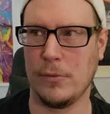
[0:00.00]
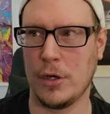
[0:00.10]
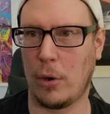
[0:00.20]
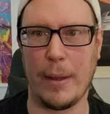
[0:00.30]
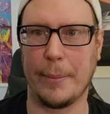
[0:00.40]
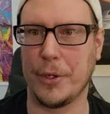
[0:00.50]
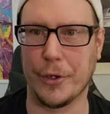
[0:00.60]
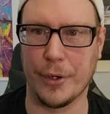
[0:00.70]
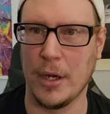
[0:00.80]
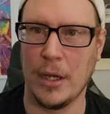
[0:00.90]
you know, maybe
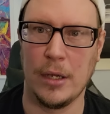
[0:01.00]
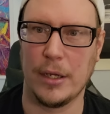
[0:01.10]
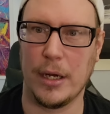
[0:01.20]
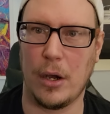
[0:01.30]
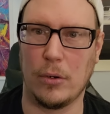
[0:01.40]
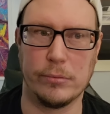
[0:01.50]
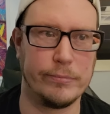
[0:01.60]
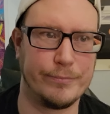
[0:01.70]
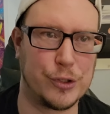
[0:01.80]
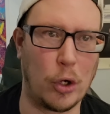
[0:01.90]
you're, you know,
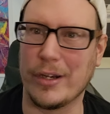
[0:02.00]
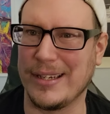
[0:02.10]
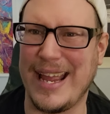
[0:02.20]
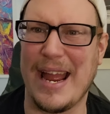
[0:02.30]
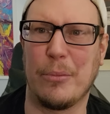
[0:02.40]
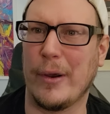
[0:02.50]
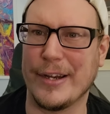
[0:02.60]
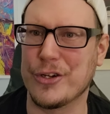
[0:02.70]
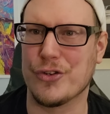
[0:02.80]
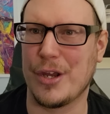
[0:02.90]
starting Cam
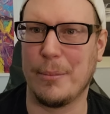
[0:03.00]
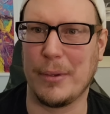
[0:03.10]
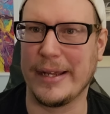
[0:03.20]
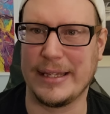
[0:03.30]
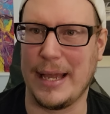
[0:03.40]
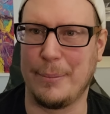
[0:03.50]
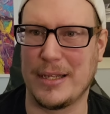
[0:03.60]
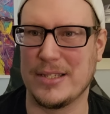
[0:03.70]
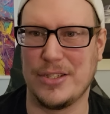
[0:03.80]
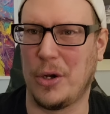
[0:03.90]
Reddish or something like that.
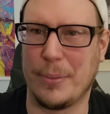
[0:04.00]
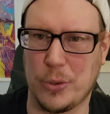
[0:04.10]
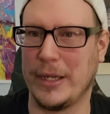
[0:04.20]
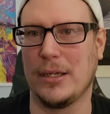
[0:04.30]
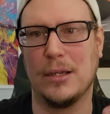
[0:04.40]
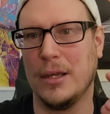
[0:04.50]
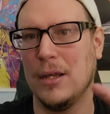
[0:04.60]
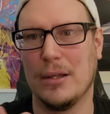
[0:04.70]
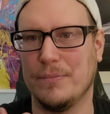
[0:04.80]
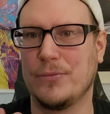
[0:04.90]
Because, you know, between
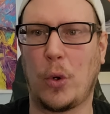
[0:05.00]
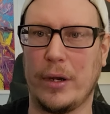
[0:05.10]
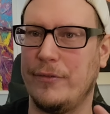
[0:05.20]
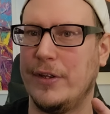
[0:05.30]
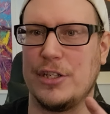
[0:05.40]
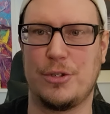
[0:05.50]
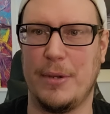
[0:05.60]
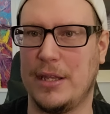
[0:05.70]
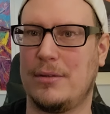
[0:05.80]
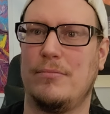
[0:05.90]
Dorian Finney
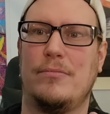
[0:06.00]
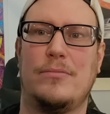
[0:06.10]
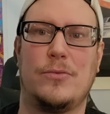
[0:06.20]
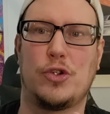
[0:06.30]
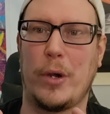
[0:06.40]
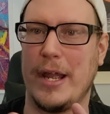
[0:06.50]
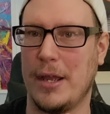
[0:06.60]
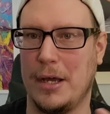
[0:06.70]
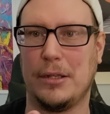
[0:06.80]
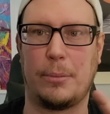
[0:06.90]
Smith, Trae
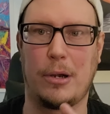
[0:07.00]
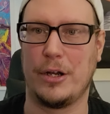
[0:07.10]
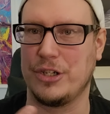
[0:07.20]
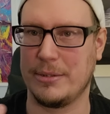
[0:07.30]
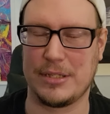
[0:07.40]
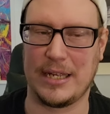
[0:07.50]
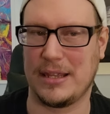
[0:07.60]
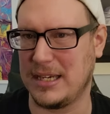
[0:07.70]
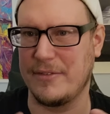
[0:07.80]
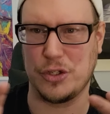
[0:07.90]
Young, LeBron James, and
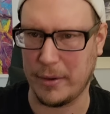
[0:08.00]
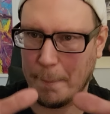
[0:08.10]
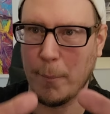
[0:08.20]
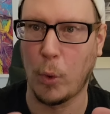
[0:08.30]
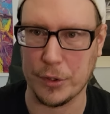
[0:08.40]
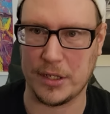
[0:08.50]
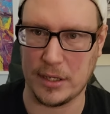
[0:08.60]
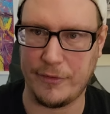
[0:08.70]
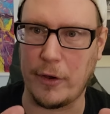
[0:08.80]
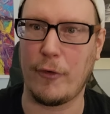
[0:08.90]
Anthony Davis, you have more than
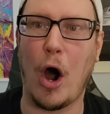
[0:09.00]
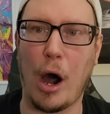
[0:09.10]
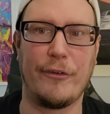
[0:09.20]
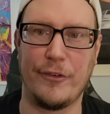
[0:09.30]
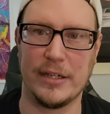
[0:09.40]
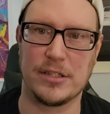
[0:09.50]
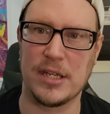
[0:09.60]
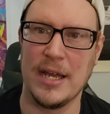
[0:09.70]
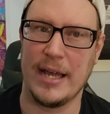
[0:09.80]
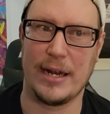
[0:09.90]
enough of
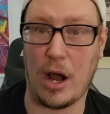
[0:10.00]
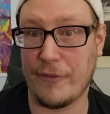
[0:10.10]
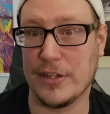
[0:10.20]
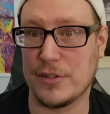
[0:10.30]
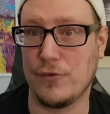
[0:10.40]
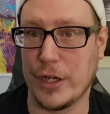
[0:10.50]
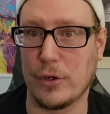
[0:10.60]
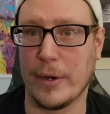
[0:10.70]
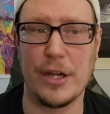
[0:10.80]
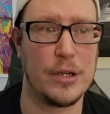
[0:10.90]
offense and offensive
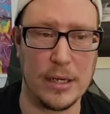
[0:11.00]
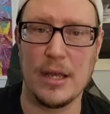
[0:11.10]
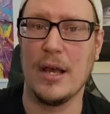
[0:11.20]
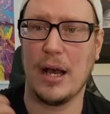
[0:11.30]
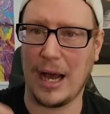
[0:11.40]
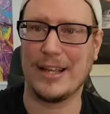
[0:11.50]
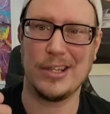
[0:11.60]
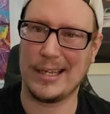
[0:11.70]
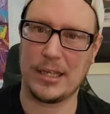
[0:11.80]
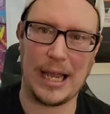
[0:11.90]
generated. Uh,
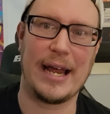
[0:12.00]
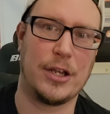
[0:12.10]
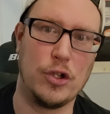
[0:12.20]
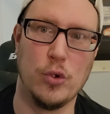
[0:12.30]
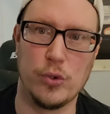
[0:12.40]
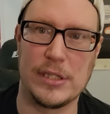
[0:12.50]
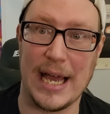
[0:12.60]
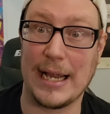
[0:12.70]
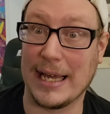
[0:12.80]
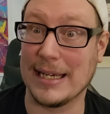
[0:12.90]
you kind of use
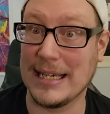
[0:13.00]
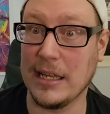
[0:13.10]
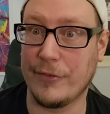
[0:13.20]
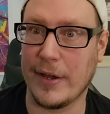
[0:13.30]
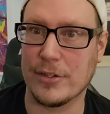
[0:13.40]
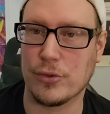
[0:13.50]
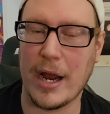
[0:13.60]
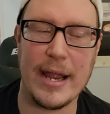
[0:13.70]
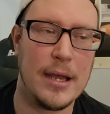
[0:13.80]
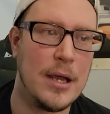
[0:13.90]
that kind of defense,
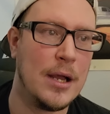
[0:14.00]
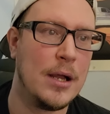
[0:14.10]
right?